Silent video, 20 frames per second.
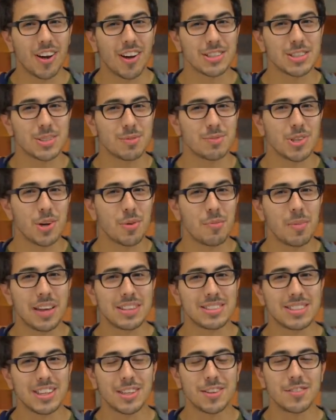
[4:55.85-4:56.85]
awesome
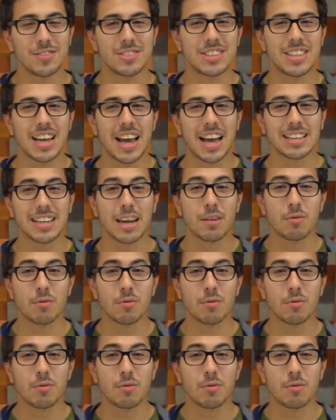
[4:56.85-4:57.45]
domains that you've snagged.